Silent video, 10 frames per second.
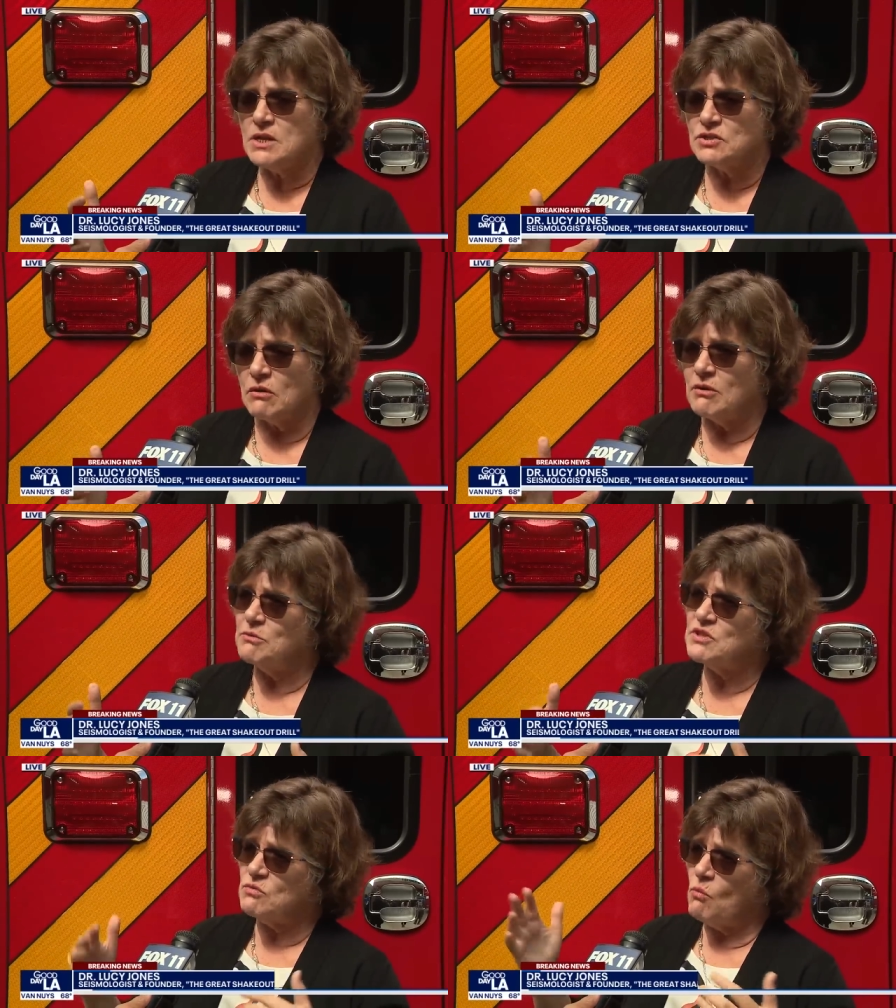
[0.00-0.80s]
So it
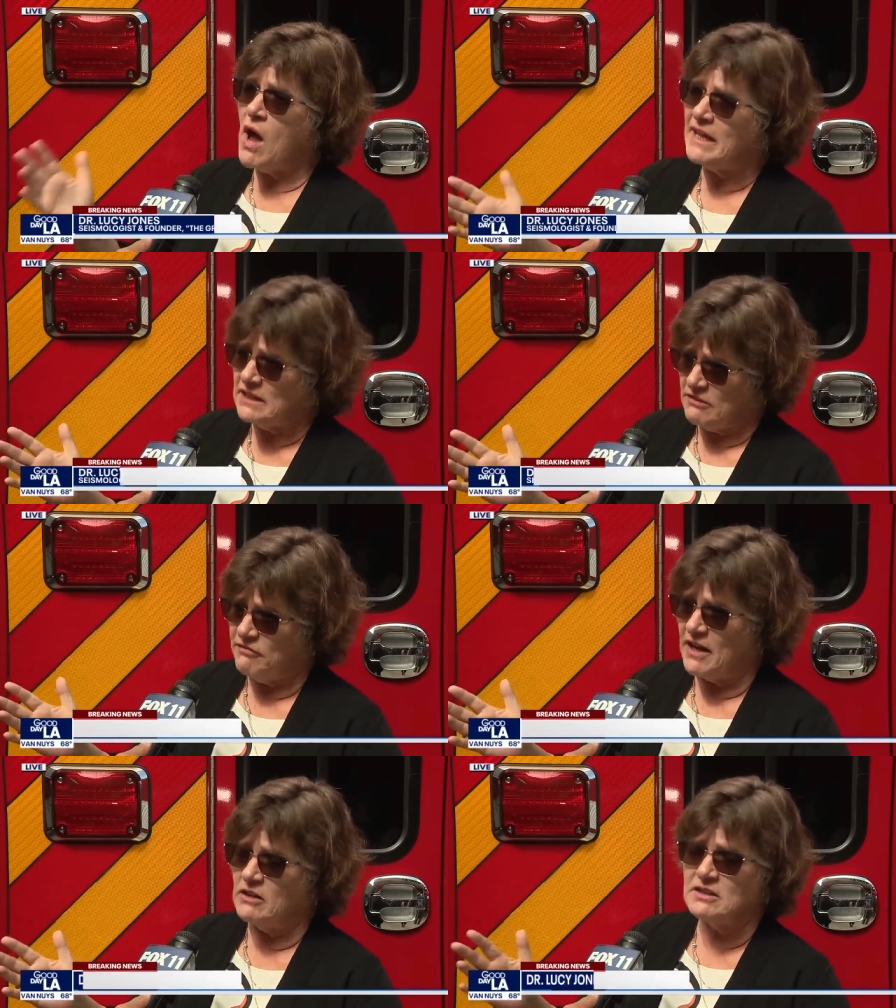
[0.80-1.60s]
was widely
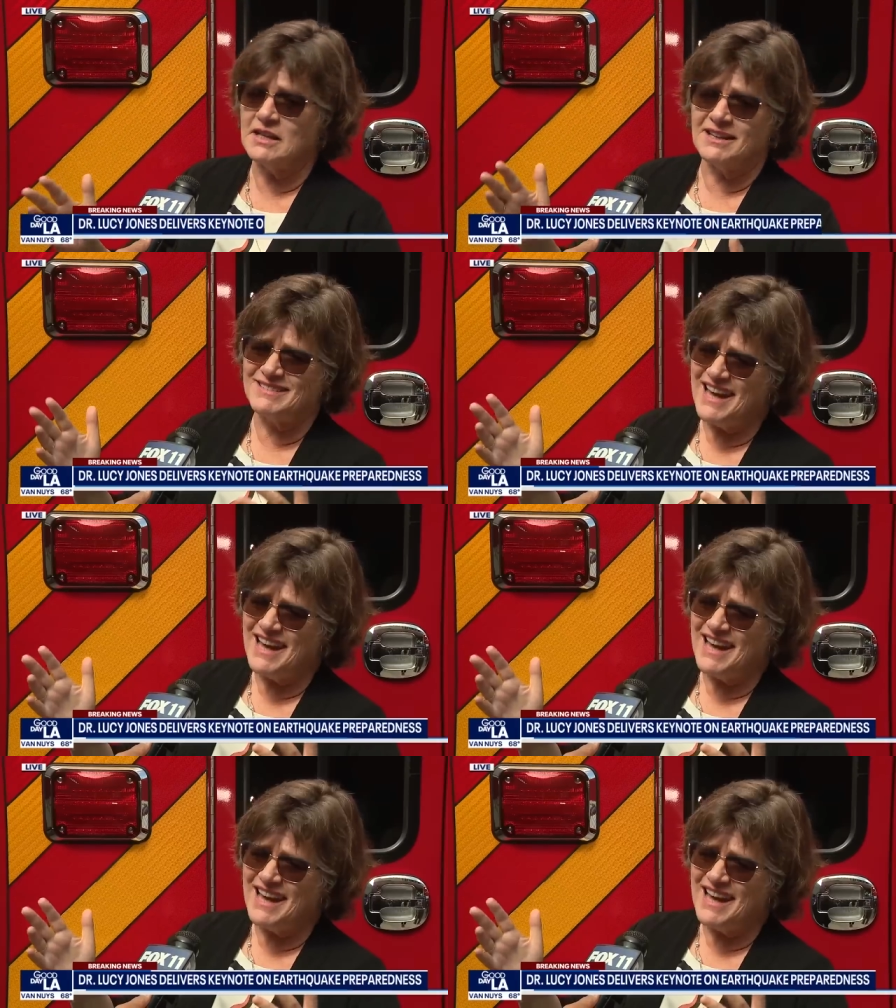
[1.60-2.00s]
felt and